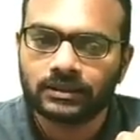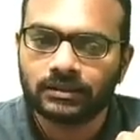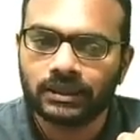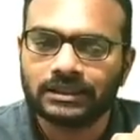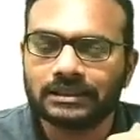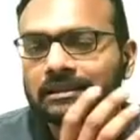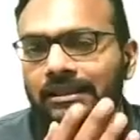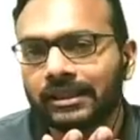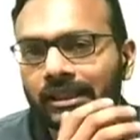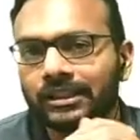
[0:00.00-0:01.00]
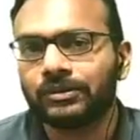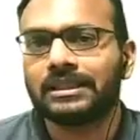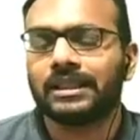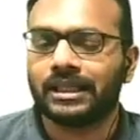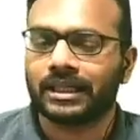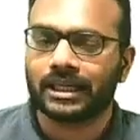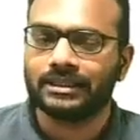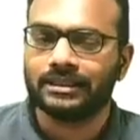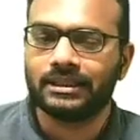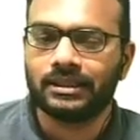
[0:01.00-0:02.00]
Okay. This is the relativistic
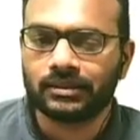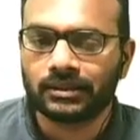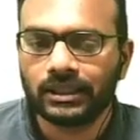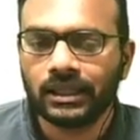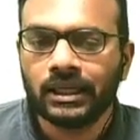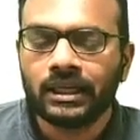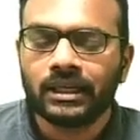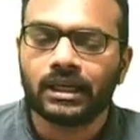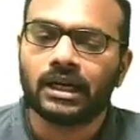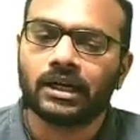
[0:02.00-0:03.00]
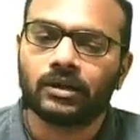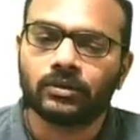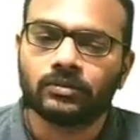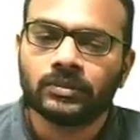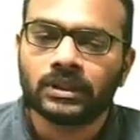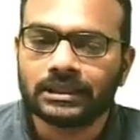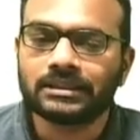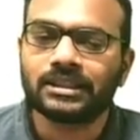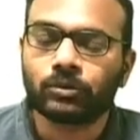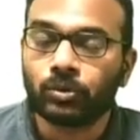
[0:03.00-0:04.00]
Lagrangian. Right. Now this is
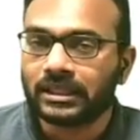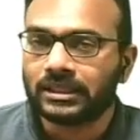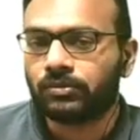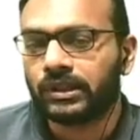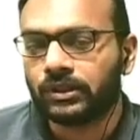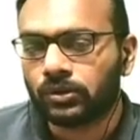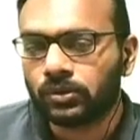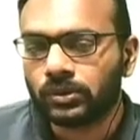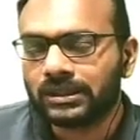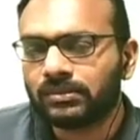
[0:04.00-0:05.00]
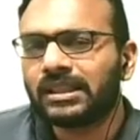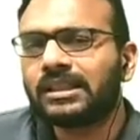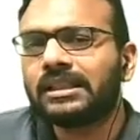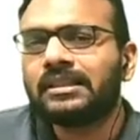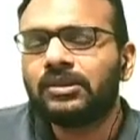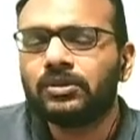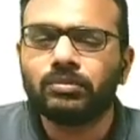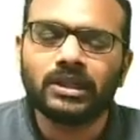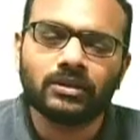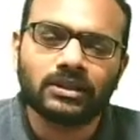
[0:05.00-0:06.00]
the quickest way to do this, but you
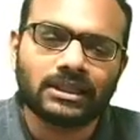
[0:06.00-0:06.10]
may not